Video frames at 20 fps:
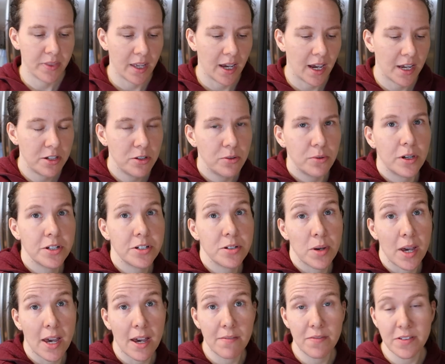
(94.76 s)
I do also
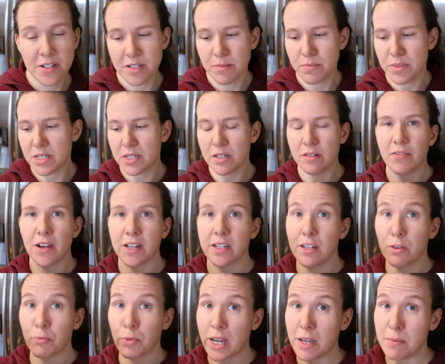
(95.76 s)
have some
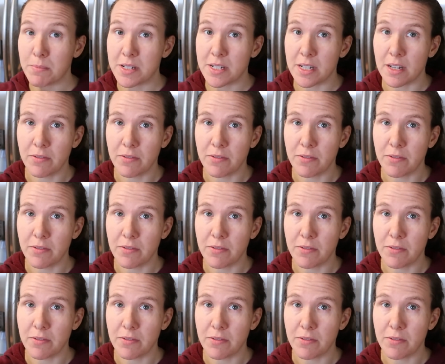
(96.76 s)
disinfecting wipes.